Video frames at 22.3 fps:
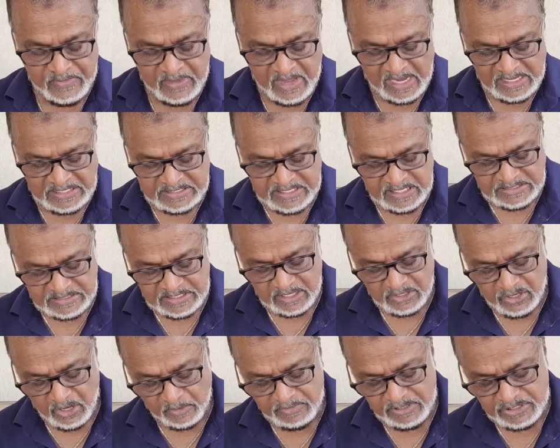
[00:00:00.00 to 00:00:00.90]

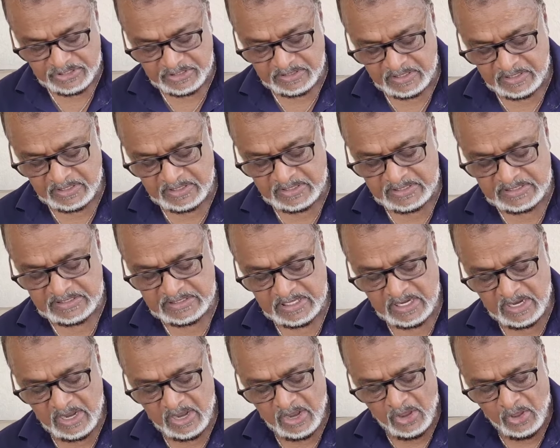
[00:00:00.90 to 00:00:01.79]
assistant commissioners,
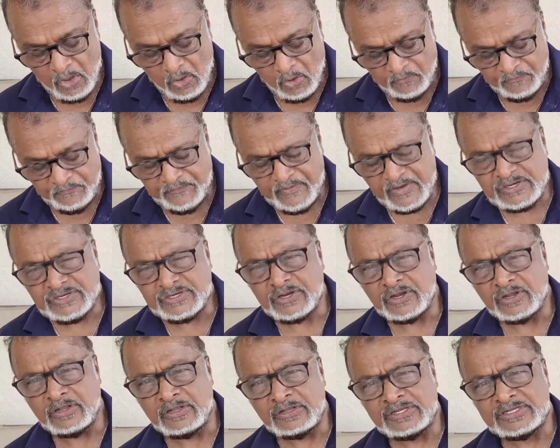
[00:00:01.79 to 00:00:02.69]

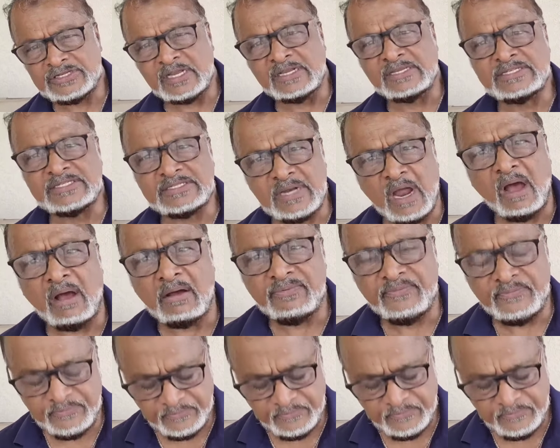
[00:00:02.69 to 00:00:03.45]
officials and staff.